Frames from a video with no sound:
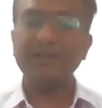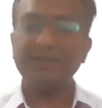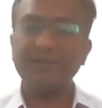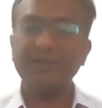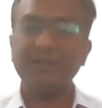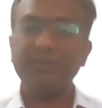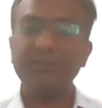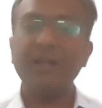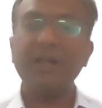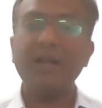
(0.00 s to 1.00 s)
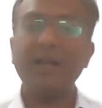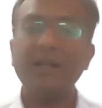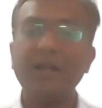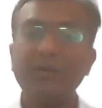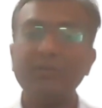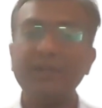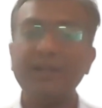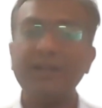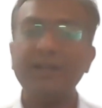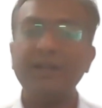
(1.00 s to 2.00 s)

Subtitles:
a system and how they